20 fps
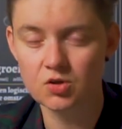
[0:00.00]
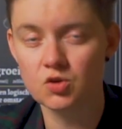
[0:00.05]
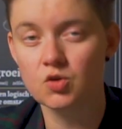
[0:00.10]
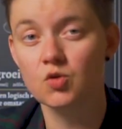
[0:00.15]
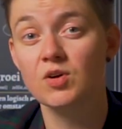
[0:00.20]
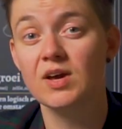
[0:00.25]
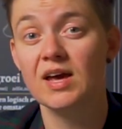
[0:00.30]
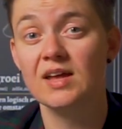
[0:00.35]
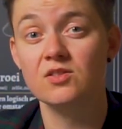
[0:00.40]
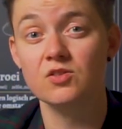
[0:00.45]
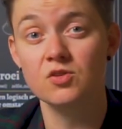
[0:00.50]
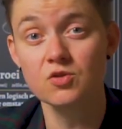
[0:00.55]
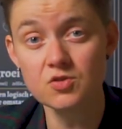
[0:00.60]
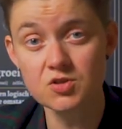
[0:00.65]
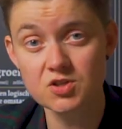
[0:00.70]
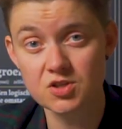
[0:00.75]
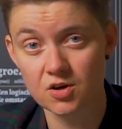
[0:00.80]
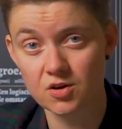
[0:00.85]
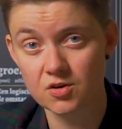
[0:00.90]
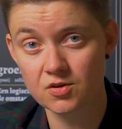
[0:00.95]
you can do
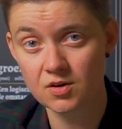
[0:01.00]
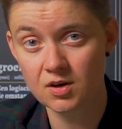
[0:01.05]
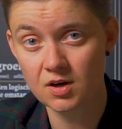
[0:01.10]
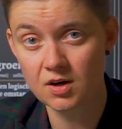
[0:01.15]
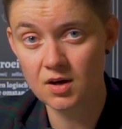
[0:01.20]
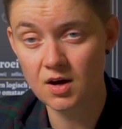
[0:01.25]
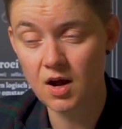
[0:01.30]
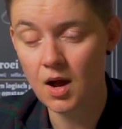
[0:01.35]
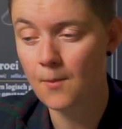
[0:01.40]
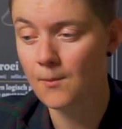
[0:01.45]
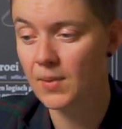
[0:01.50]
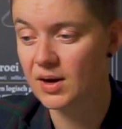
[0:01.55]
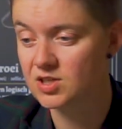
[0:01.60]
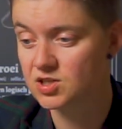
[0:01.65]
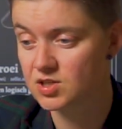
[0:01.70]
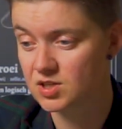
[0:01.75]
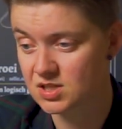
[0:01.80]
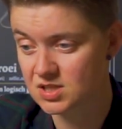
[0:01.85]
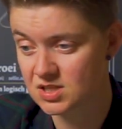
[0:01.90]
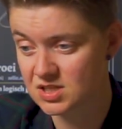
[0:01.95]
so by
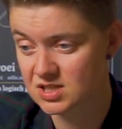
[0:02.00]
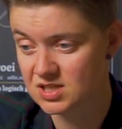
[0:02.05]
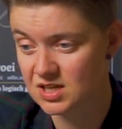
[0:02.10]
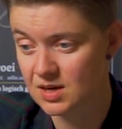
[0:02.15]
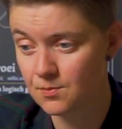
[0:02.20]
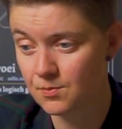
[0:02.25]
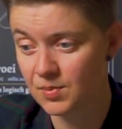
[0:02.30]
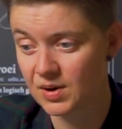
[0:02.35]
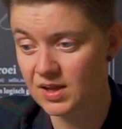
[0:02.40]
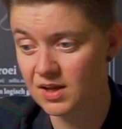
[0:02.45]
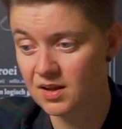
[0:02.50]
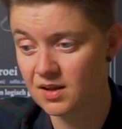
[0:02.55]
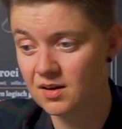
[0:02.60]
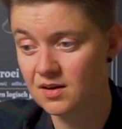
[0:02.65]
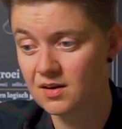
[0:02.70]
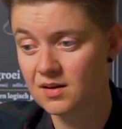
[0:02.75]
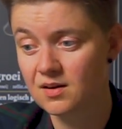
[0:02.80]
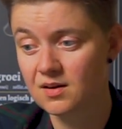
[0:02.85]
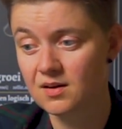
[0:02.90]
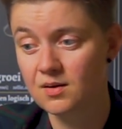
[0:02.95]
just simply
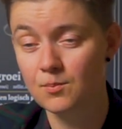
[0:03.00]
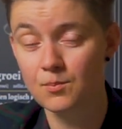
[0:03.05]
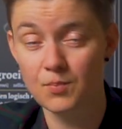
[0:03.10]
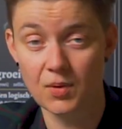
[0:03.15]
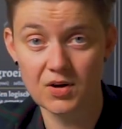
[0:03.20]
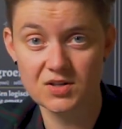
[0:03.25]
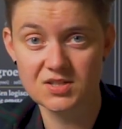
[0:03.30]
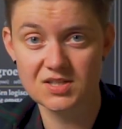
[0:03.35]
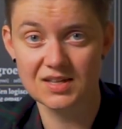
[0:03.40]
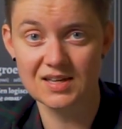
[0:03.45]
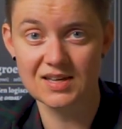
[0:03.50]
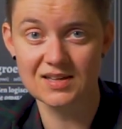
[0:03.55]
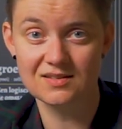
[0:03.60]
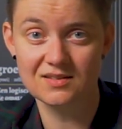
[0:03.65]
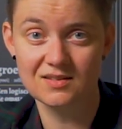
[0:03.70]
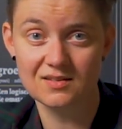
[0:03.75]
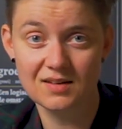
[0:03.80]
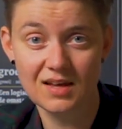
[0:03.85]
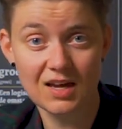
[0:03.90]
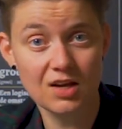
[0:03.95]
pausing
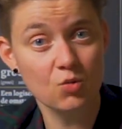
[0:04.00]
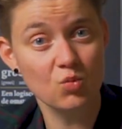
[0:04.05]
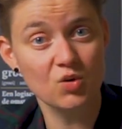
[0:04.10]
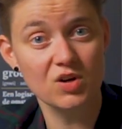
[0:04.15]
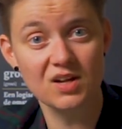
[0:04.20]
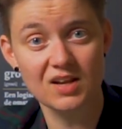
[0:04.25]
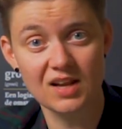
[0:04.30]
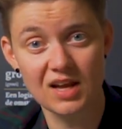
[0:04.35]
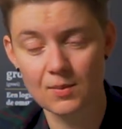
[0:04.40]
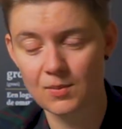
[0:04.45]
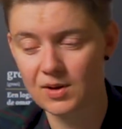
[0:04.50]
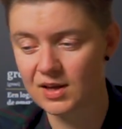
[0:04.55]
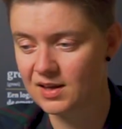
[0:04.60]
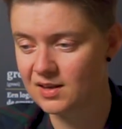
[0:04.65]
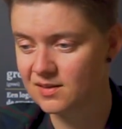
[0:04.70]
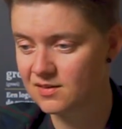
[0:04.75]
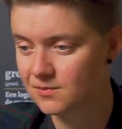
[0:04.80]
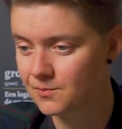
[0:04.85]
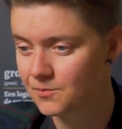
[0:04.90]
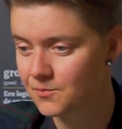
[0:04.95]
it and re-enabling
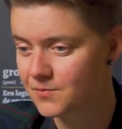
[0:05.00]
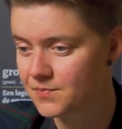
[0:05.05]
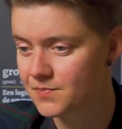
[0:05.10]
it.